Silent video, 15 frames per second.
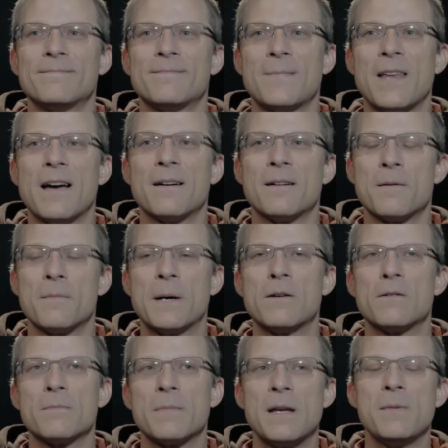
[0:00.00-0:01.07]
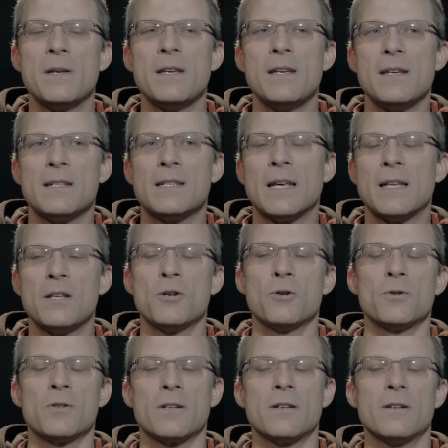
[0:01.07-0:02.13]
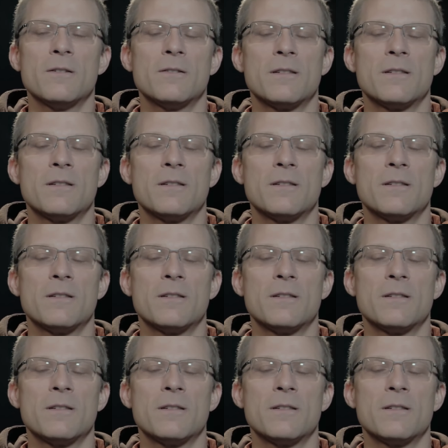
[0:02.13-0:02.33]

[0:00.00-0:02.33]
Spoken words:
Yeah. About maybe 10 years ago,